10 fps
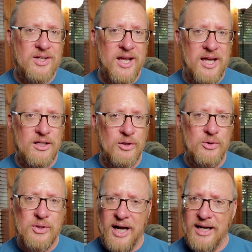to
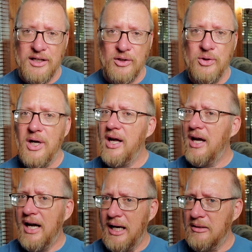
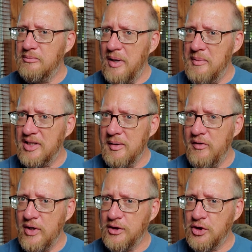Kaigelu. Maybe some of
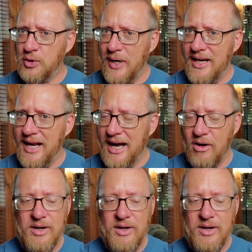you can straighten out.